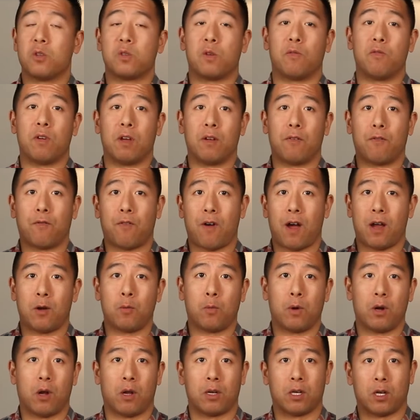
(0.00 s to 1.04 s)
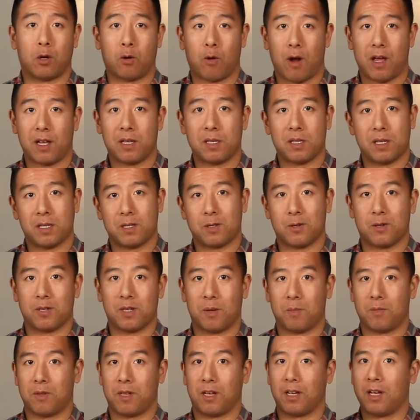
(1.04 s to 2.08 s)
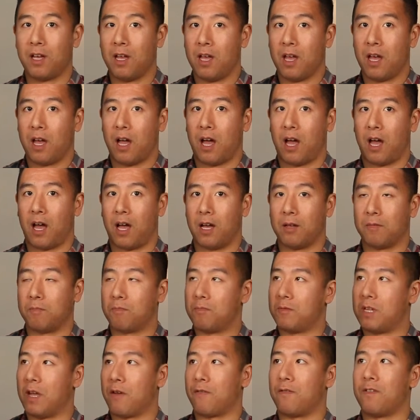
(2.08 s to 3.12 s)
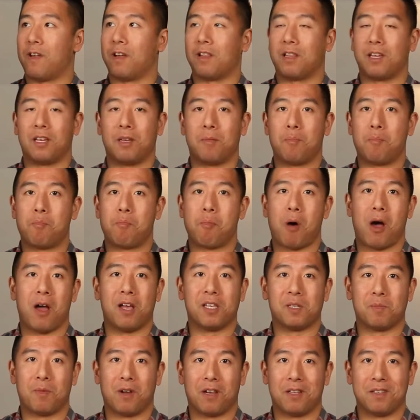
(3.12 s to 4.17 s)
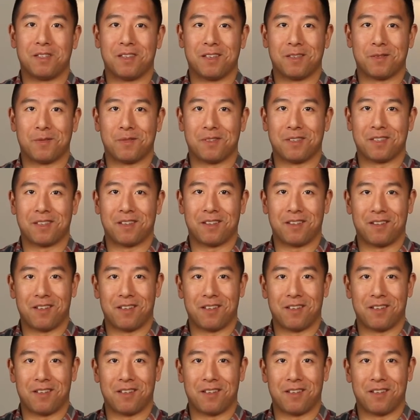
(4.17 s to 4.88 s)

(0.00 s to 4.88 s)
So if you could find one on Craigslist or something, definitely buy as many of these ones,